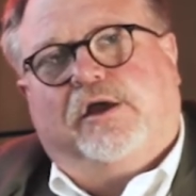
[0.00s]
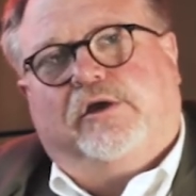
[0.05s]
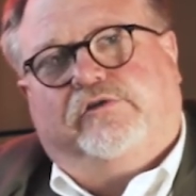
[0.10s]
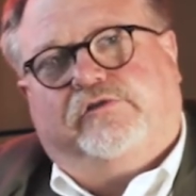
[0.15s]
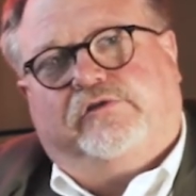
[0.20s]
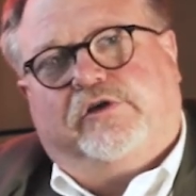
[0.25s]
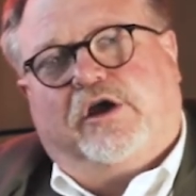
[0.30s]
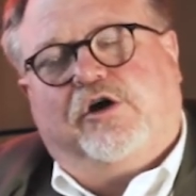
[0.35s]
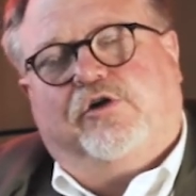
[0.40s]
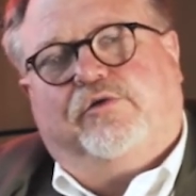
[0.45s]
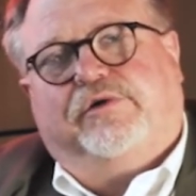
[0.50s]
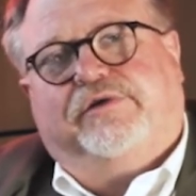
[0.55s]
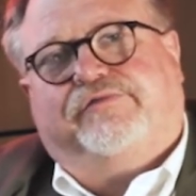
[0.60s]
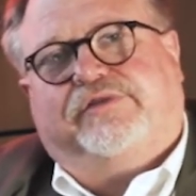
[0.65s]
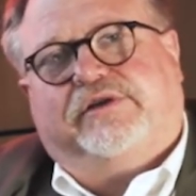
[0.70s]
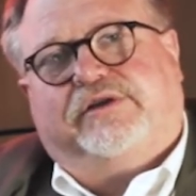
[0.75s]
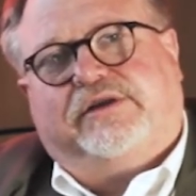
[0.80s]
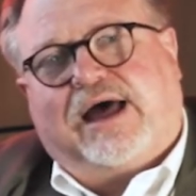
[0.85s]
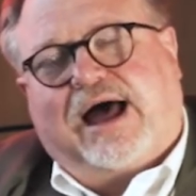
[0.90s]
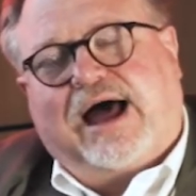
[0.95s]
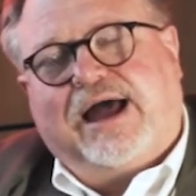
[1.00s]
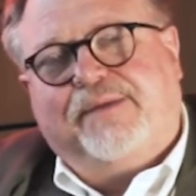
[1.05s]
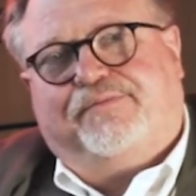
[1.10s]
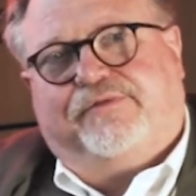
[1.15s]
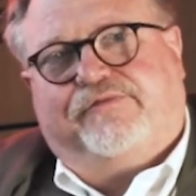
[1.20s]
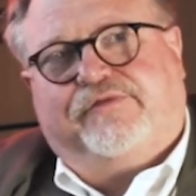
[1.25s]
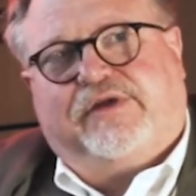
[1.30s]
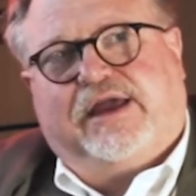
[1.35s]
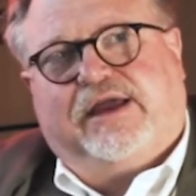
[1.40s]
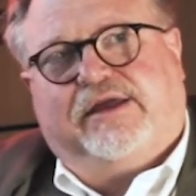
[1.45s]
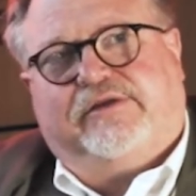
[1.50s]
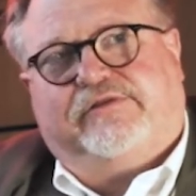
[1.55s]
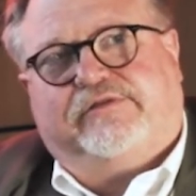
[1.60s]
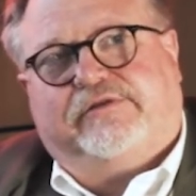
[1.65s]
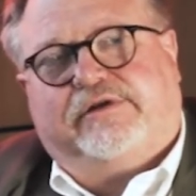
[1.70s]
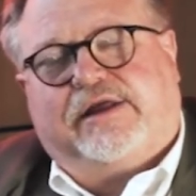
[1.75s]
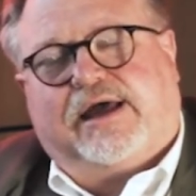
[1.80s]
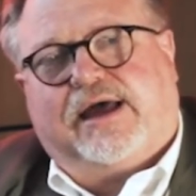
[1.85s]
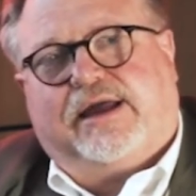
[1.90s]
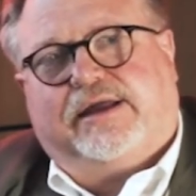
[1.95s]
So if the type of cancer
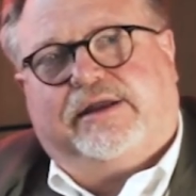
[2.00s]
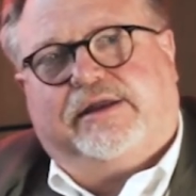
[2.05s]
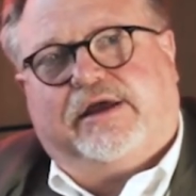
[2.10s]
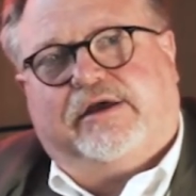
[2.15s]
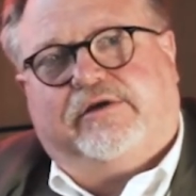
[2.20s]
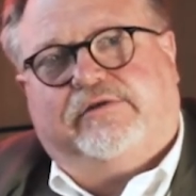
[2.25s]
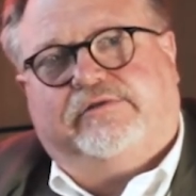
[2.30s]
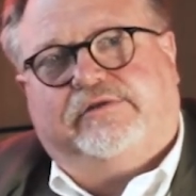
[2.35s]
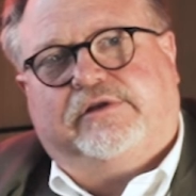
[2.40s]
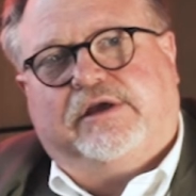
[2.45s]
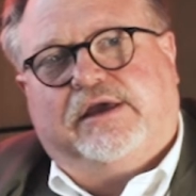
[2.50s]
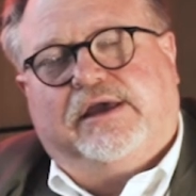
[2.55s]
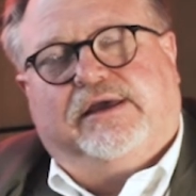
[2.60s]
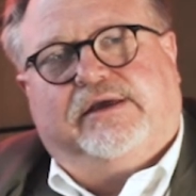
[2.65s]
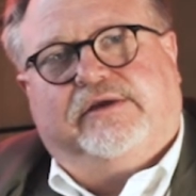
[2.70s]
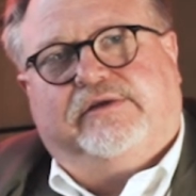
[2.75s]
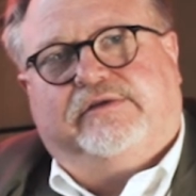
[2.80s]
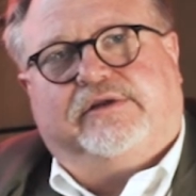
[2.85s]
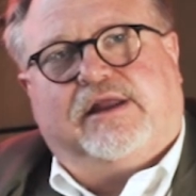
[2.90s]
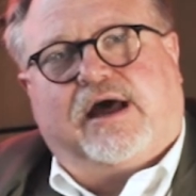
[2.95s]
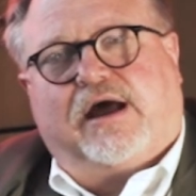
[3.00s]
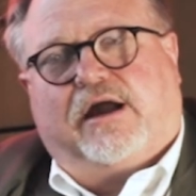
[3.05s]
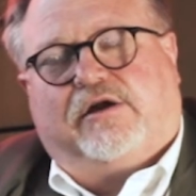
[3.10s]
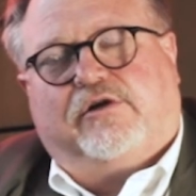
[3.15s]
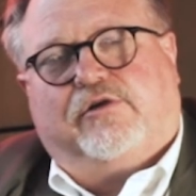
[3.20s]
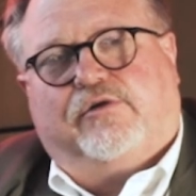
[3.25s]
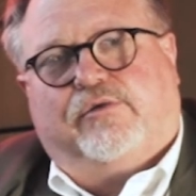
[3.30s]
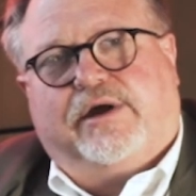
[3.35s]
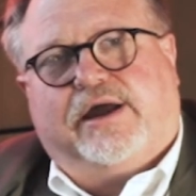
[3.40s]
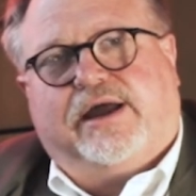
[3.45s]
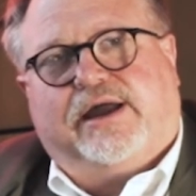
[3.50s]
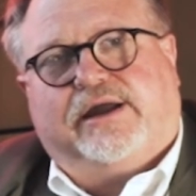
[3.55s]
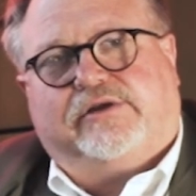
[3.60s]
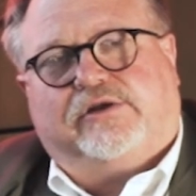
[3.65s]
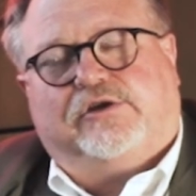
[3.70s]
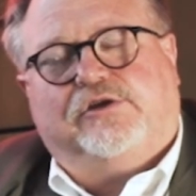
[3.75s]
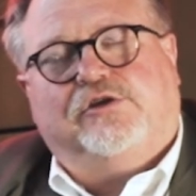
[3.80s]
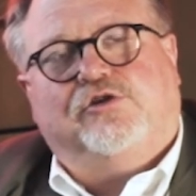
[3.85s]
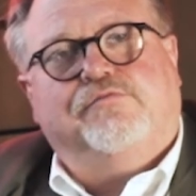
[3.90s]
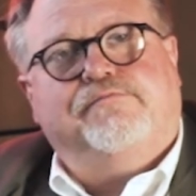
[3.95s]
diagnosed is not correct,
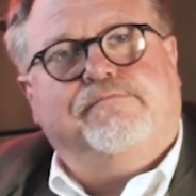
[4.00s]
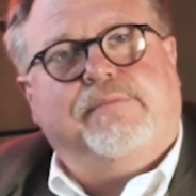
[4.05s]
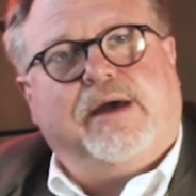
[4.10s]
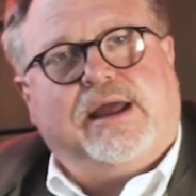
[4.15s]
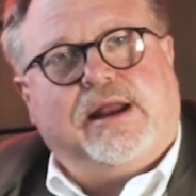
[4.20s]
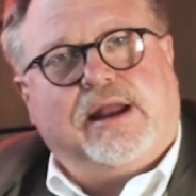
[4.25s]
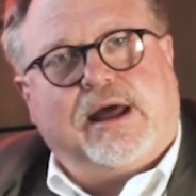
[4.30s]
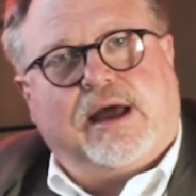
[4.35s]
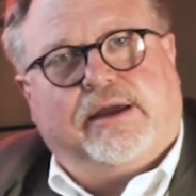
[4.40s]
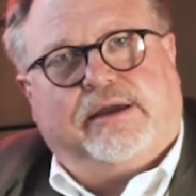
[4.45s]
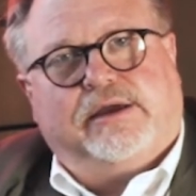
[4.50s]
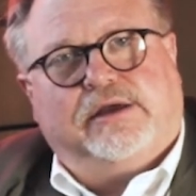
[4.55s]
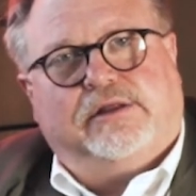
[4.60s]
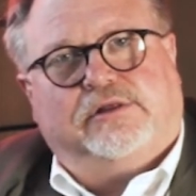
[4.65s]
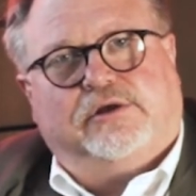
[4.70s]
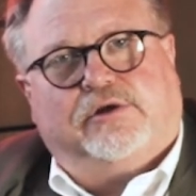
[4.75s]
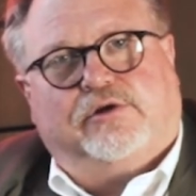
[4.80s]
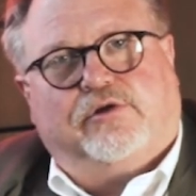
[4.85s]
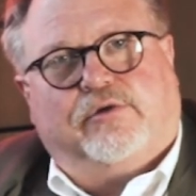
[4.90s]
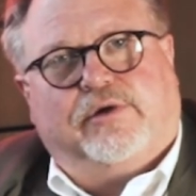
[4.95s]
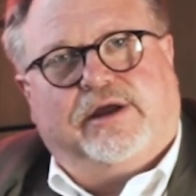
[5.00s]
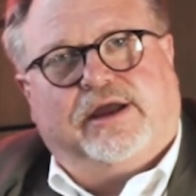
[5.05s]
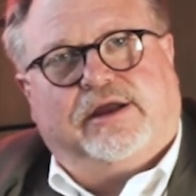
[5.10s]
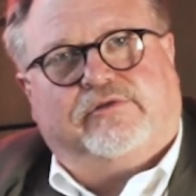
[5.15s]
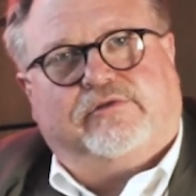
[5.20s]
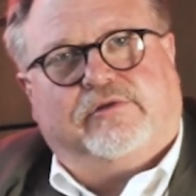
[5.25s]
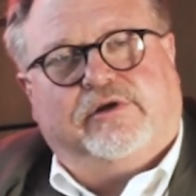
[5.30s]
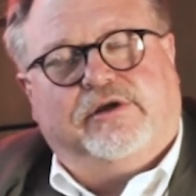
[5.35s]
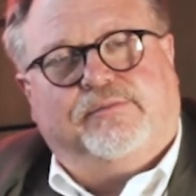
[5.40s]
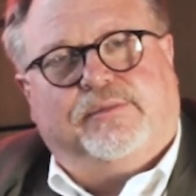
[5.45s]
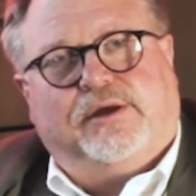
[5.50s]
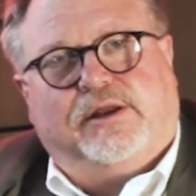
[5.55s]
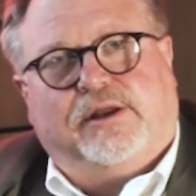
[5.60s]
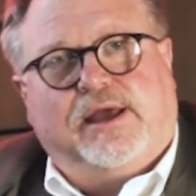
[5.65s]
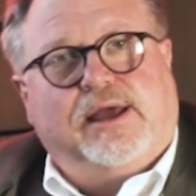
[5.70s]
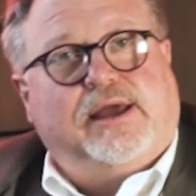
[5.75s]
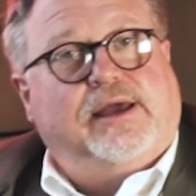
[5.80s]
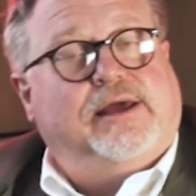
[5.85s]
you may not get the correct treatment.